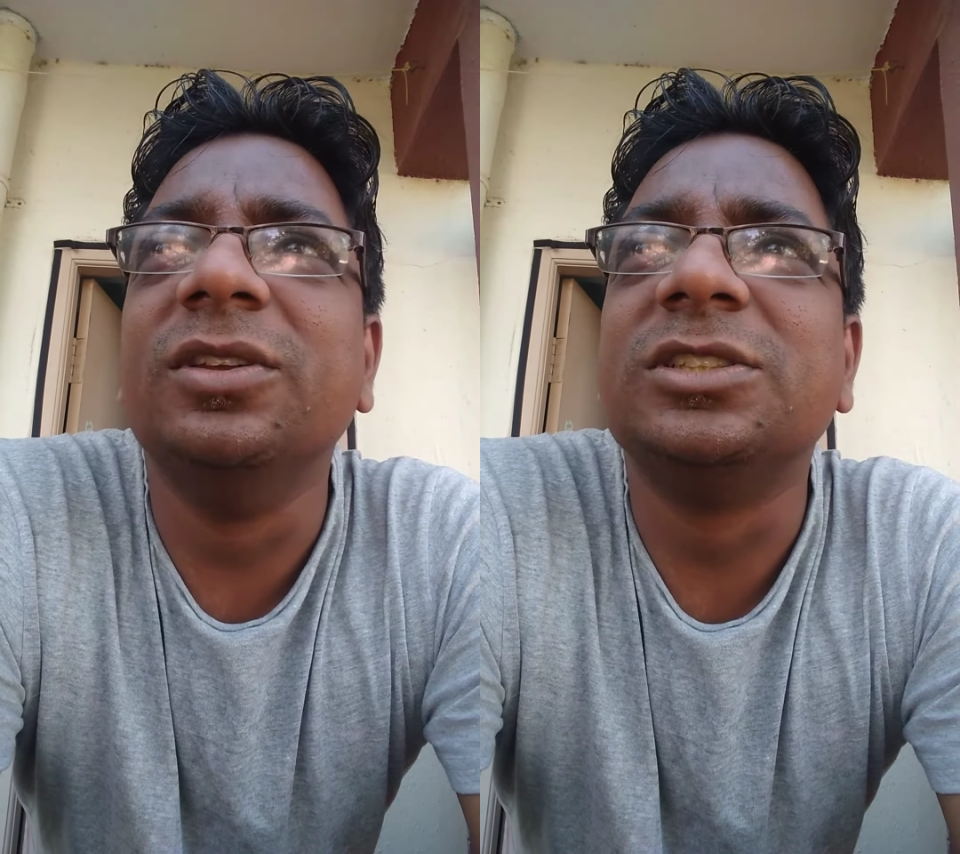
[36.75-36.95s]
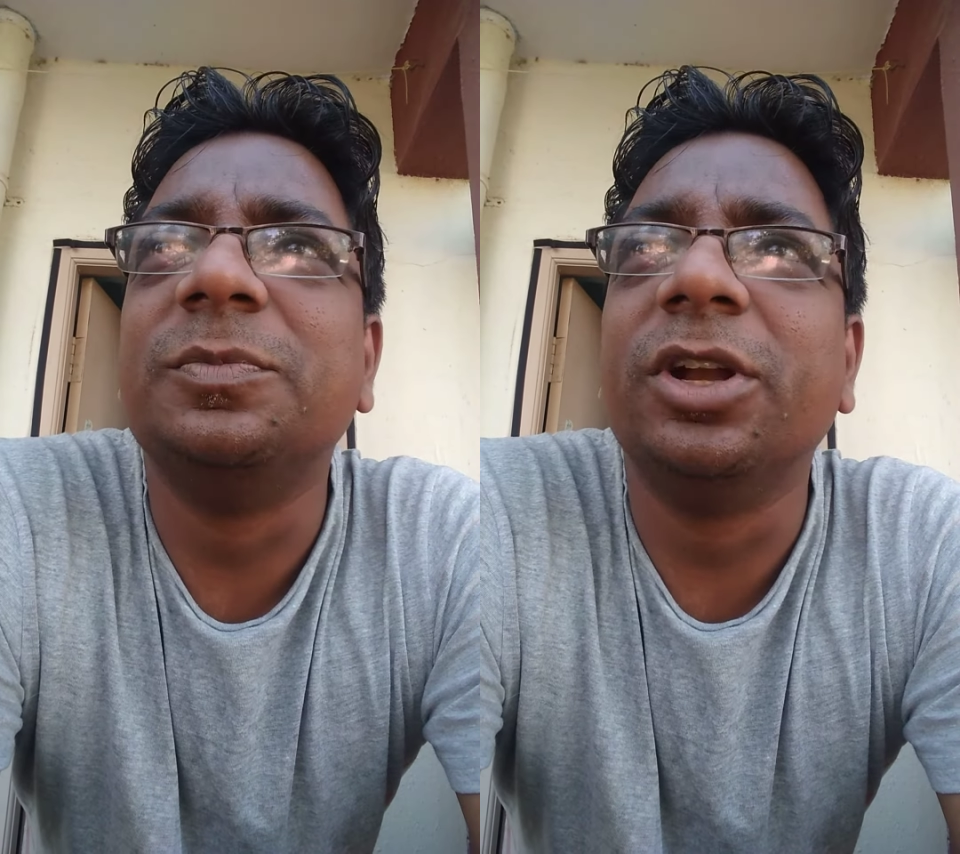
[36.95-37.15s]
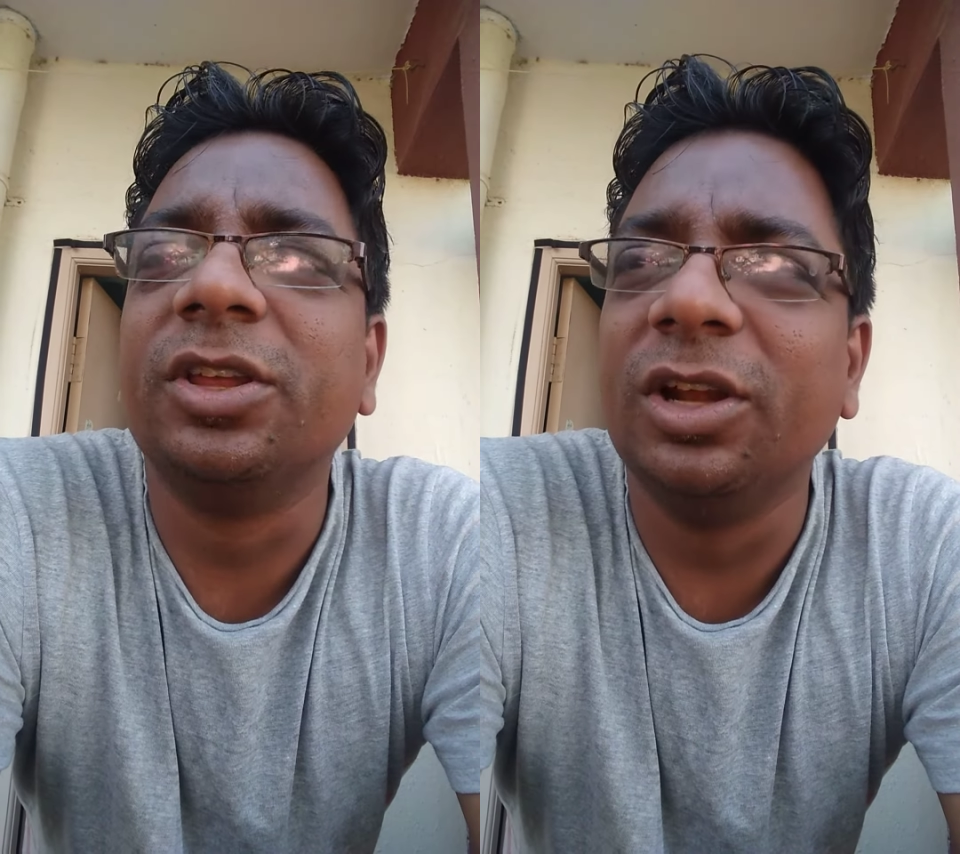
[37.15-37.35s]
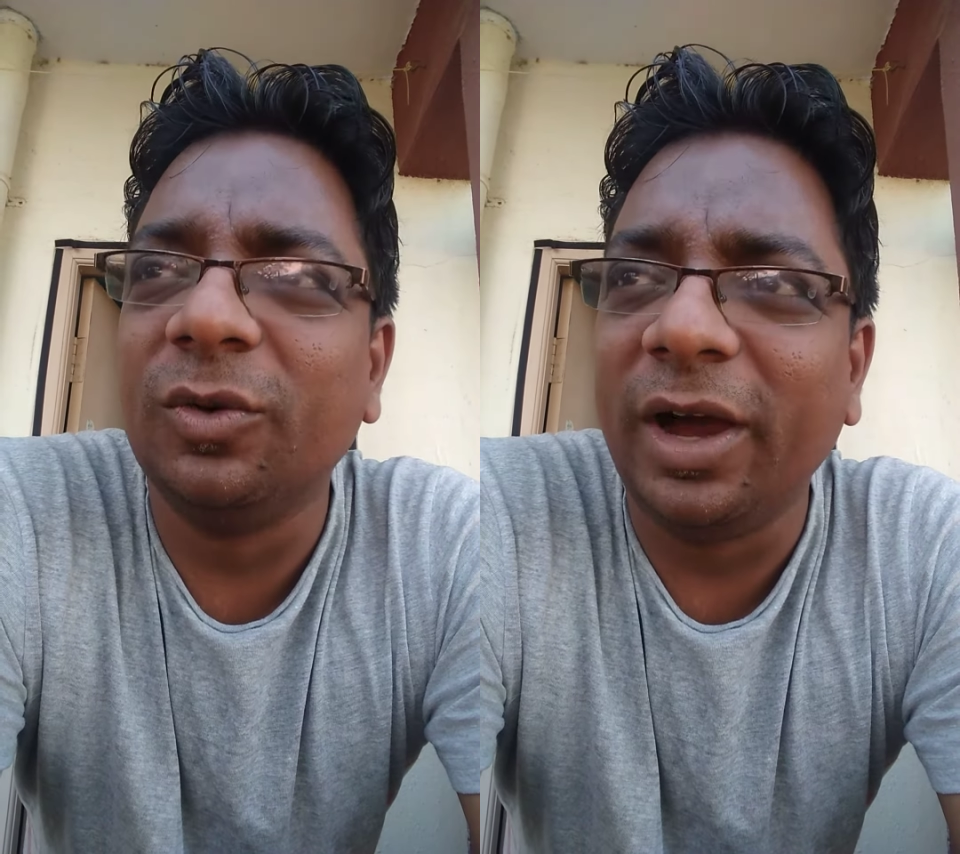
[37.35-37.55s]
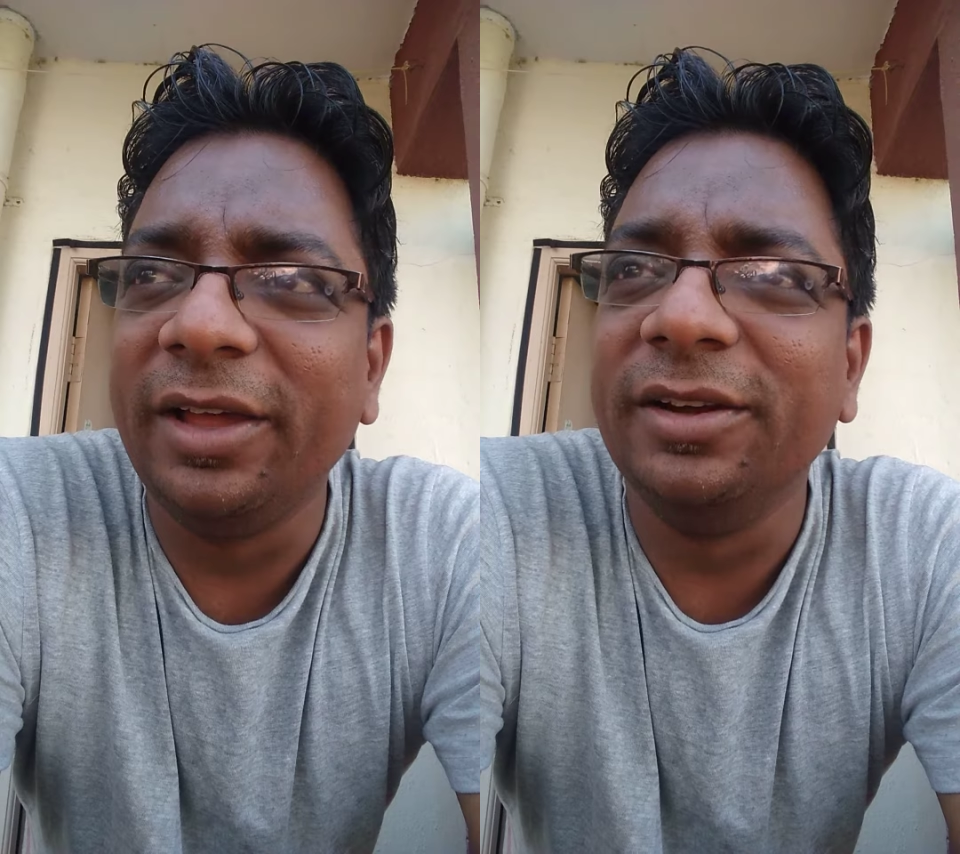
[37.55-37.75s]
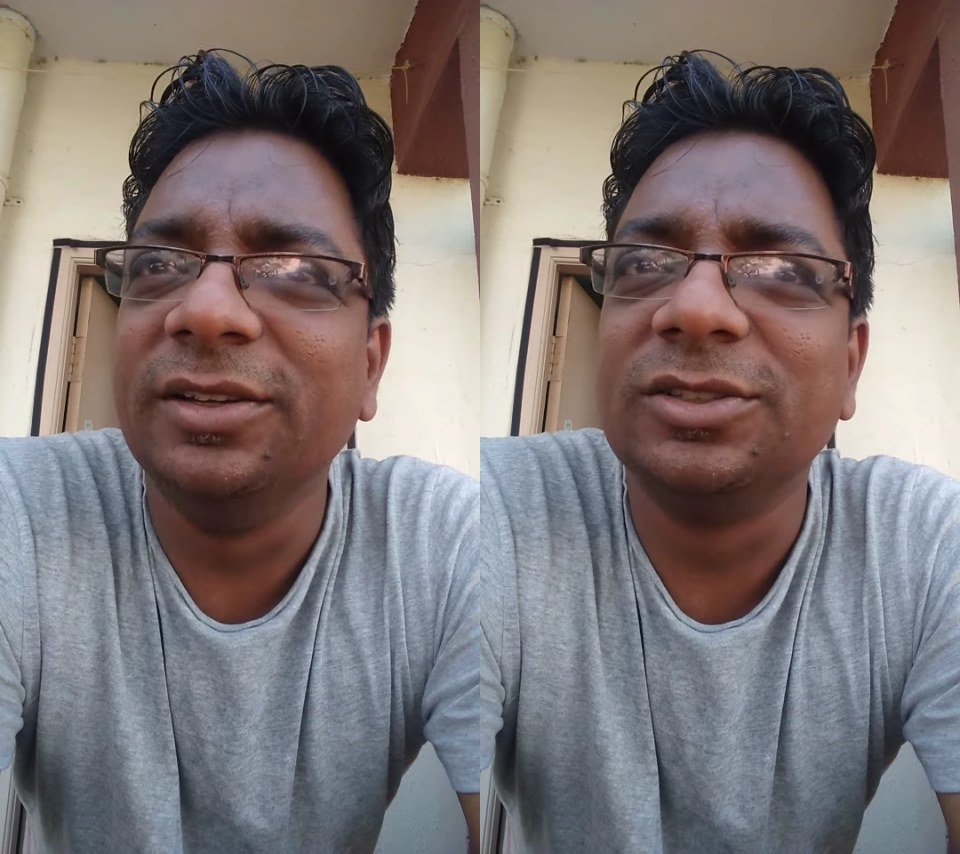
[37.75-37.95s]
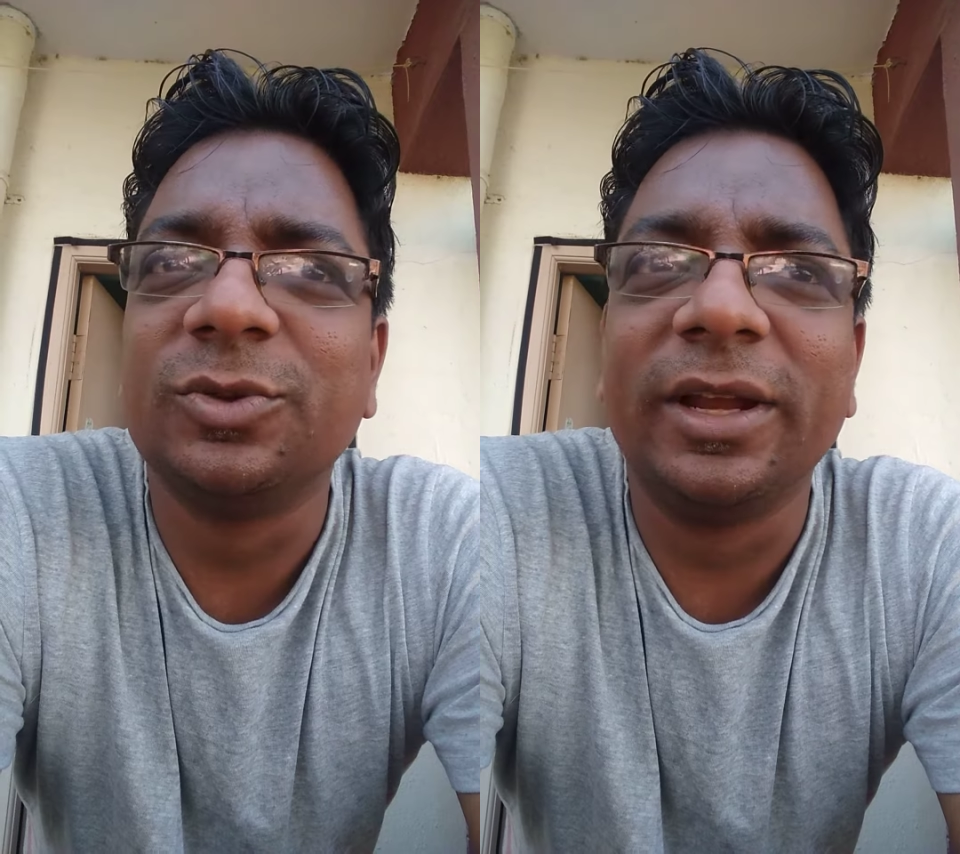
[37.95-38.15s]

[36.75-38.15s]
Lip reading: this particular virus